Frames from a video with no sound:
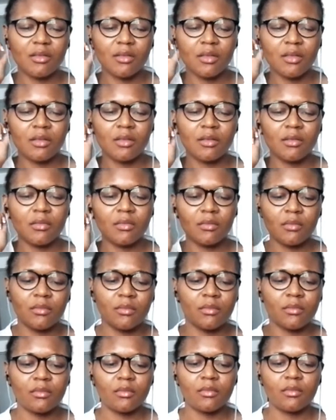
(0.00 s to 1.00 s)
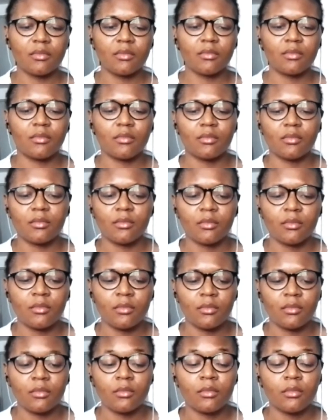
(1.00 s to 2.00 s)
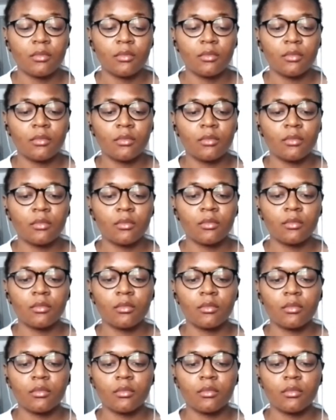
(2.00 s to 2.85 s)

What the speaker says: Nobody speaks.